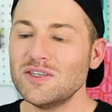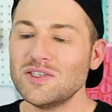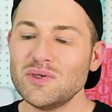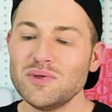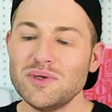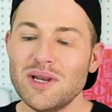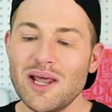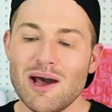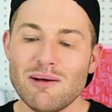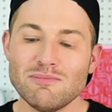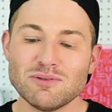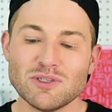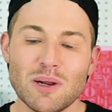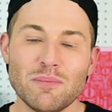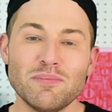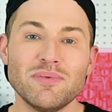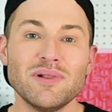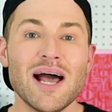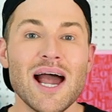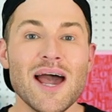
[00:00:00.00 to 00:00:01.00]
So now I'm just
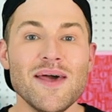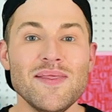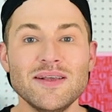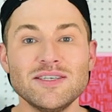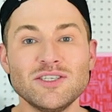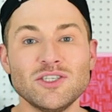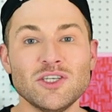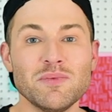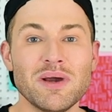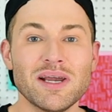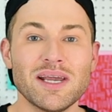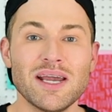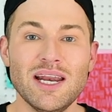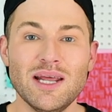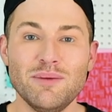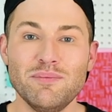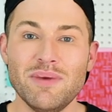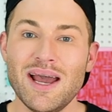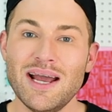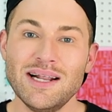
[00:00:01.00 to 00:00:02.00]
gonna apply this to my
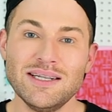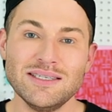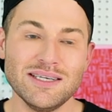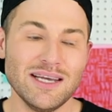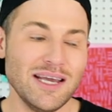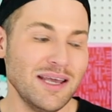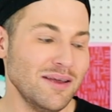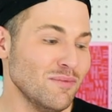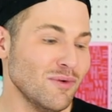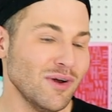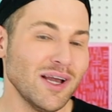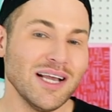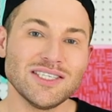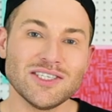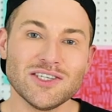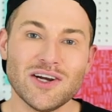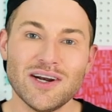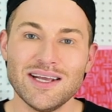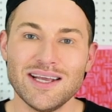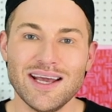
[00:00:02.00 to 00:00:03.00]
cutting mat and we'll get
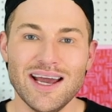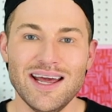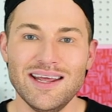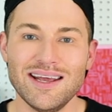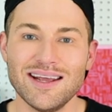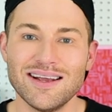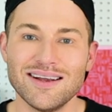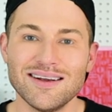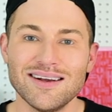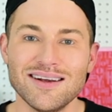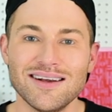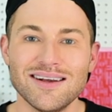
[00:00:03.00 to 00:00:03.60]
started cutting.